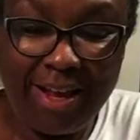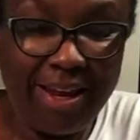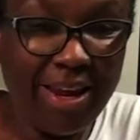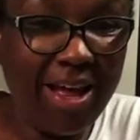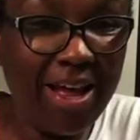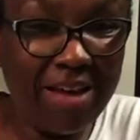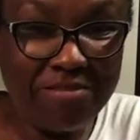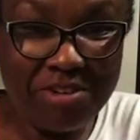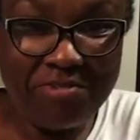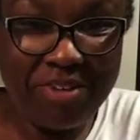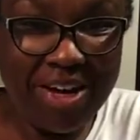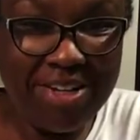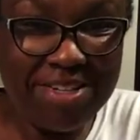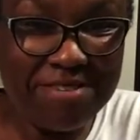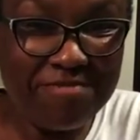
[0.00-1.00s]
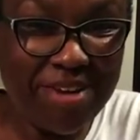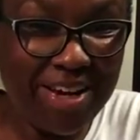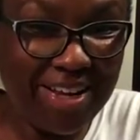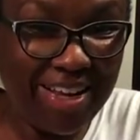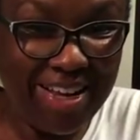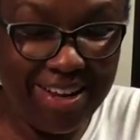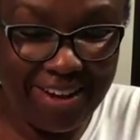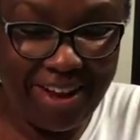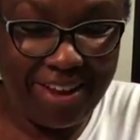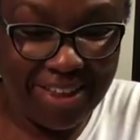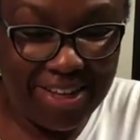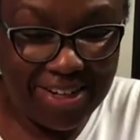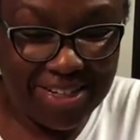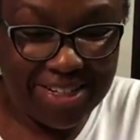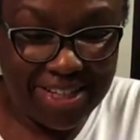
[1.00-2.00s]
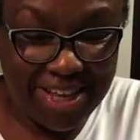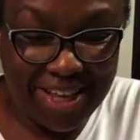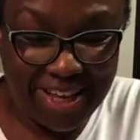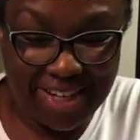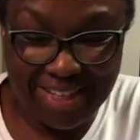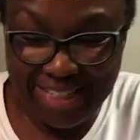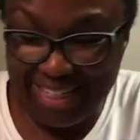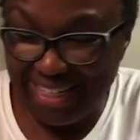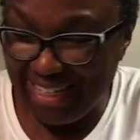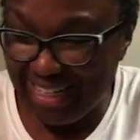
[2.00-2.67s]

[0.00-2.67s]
Now I have to find some way to eat all these things.